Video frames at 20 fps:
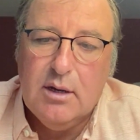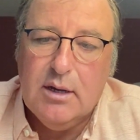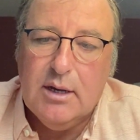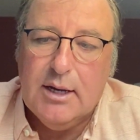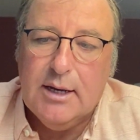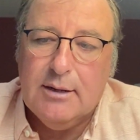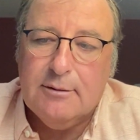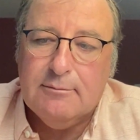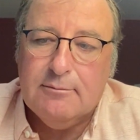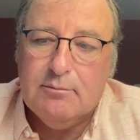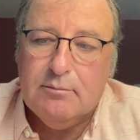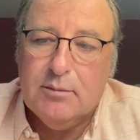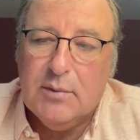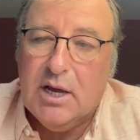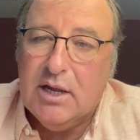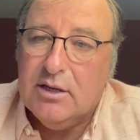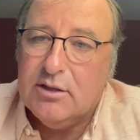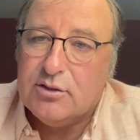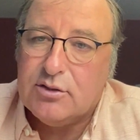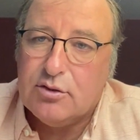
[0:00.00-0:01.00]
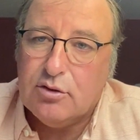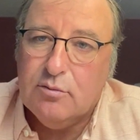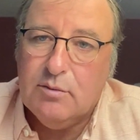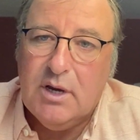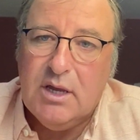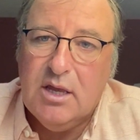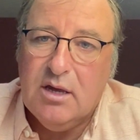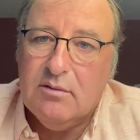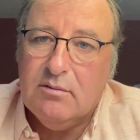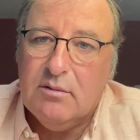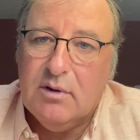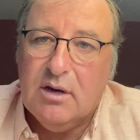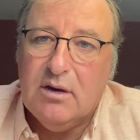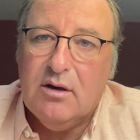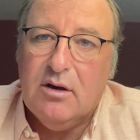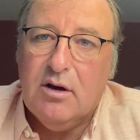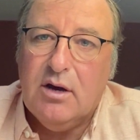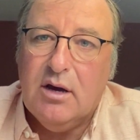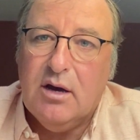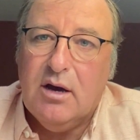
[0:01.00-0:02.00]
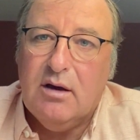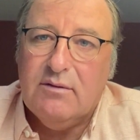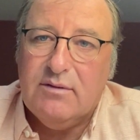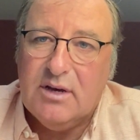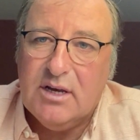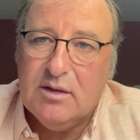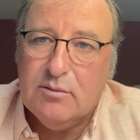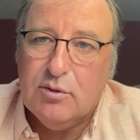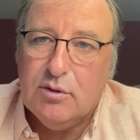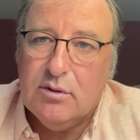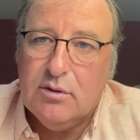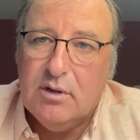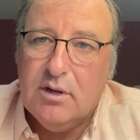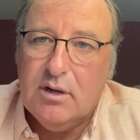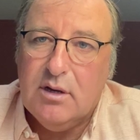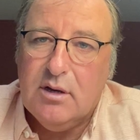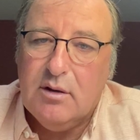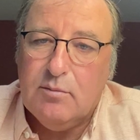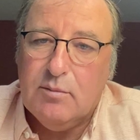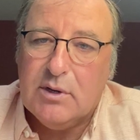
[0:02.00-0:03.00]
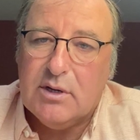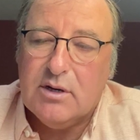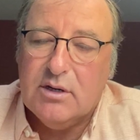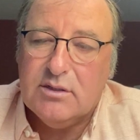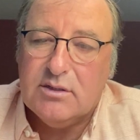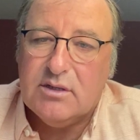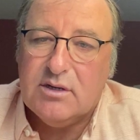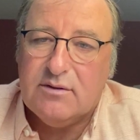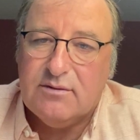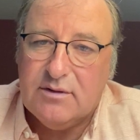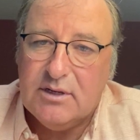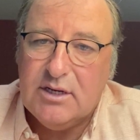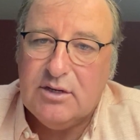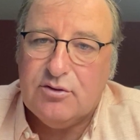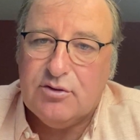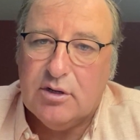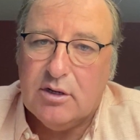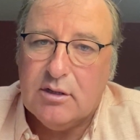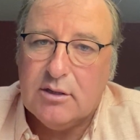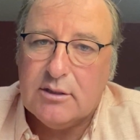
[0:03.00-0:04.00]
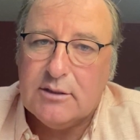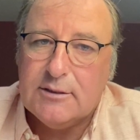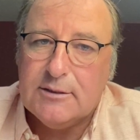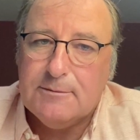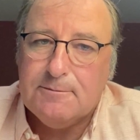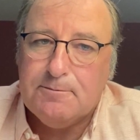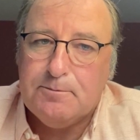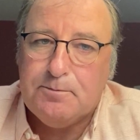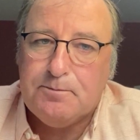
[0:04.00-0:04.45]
there's so many of them available because they're fleet trucks.